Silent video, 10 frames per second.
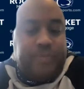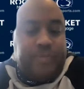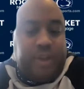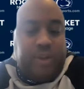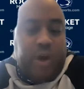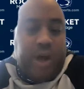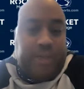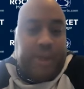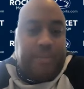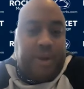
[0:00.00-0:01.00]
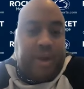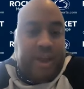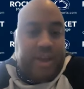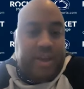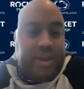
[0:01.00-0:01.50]
I know how they
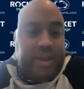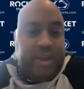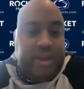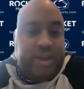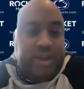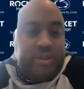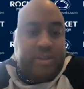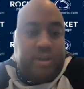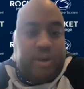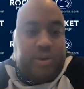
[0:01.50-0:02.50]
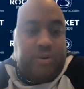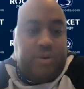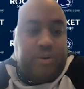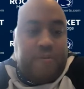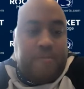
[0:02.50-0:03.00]
play. So
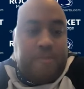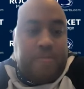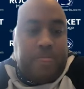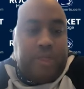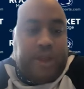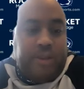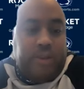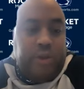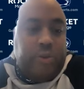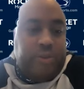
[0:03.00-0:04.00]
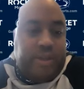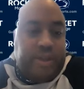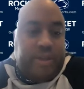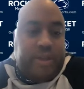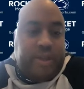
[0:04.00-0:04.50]
I knew
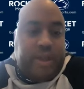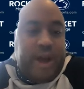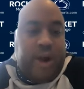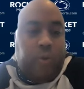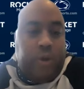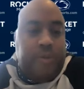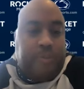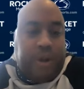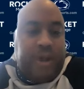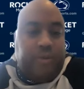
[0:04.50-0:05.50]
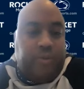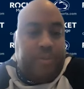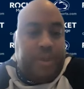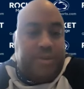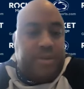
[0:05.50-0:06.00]
that how we played would
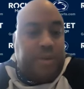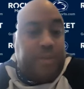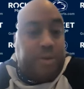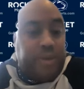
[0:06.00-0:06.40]
be similar to